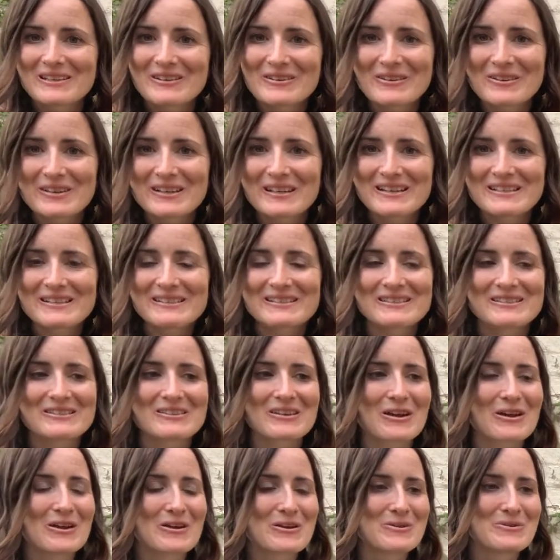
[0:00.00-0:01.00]
I got it,
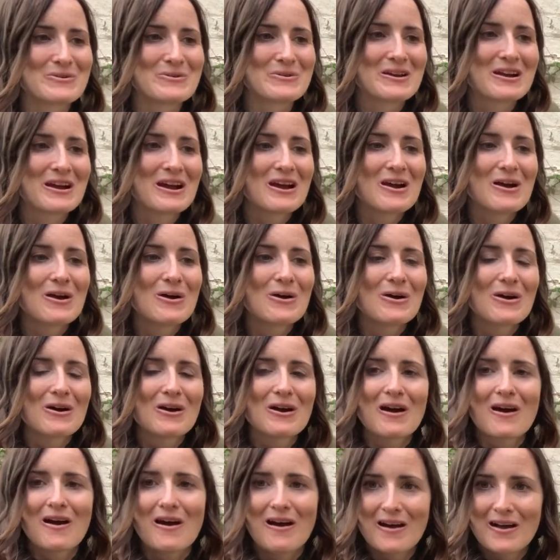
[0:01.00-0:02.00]
so
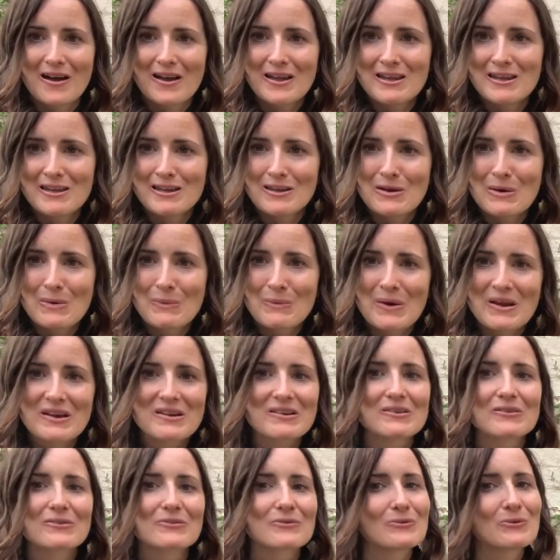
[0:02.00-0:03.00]
I
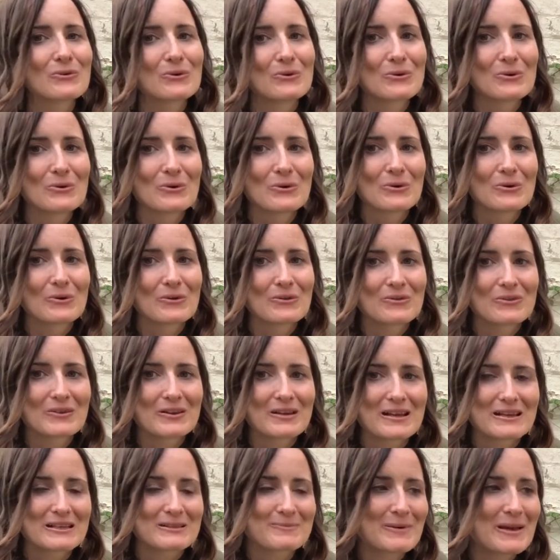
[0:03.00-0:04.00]
went for the
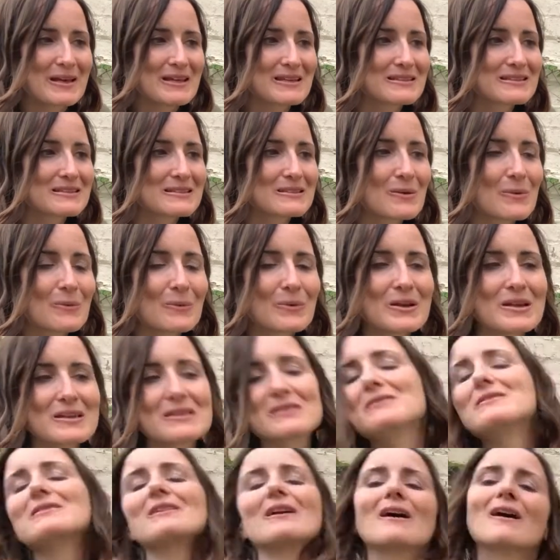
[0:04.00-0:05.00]
next best,
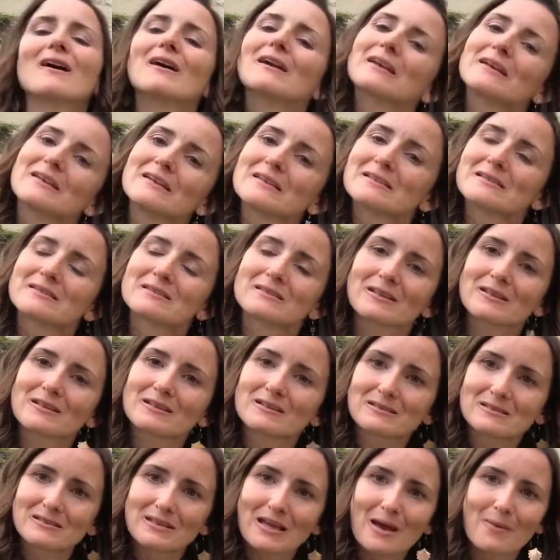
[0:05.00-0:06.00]
which is
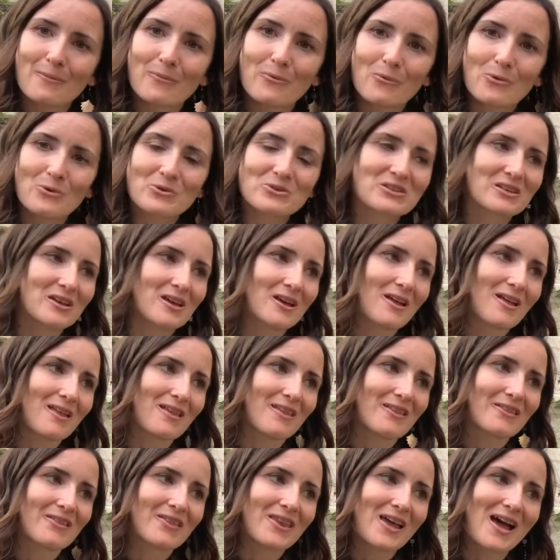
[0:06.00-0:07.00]
tap water
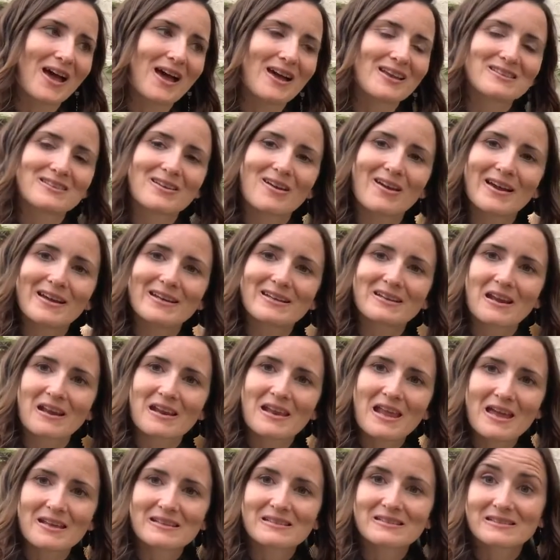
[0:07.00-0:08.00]
that I'd
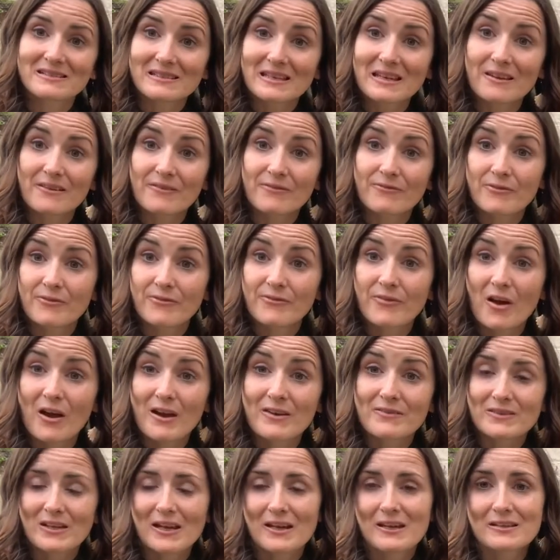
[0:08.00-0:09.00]
let sit for
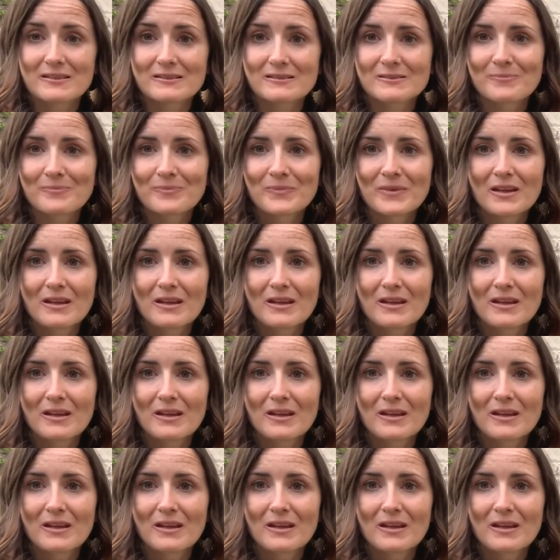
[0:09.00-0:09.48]
5 days.